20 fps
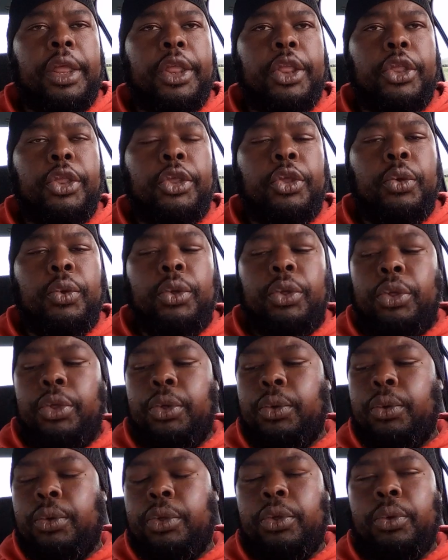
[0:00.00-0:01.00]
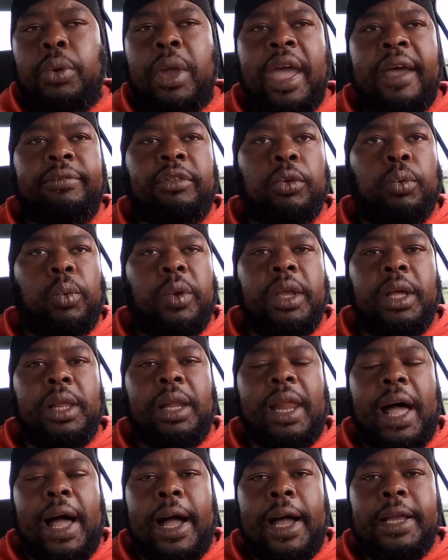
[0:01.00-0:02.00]
you have to
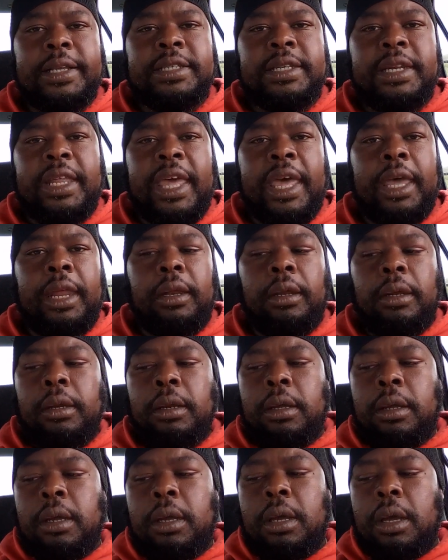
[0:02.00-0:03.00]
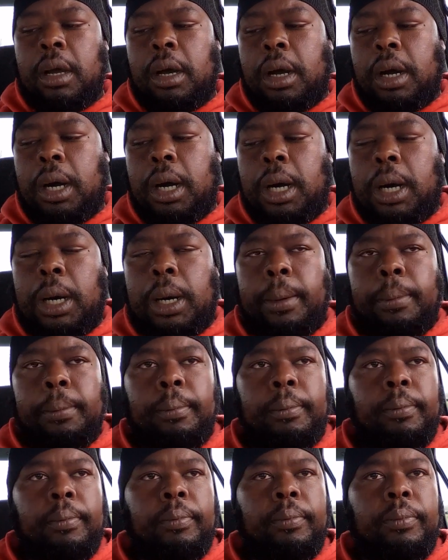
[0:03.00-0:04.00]
realize that um,
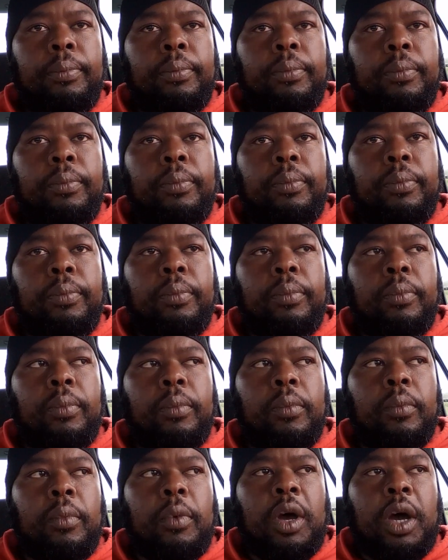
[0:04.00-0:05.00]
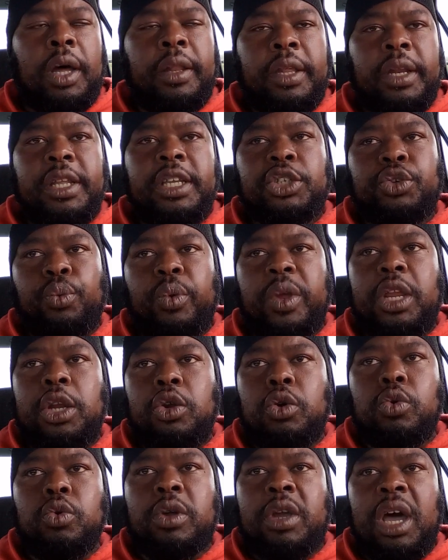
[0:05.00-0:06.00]
under this
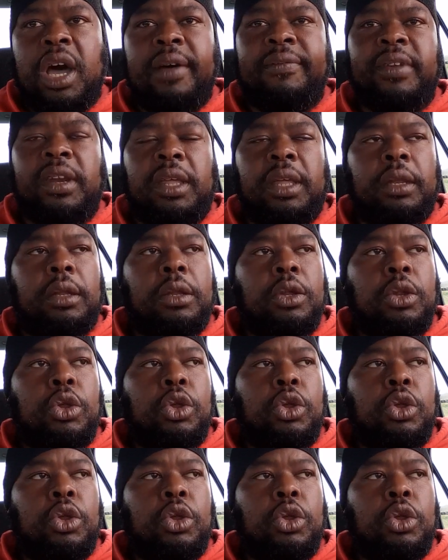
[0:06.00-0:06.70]
renewed covenant,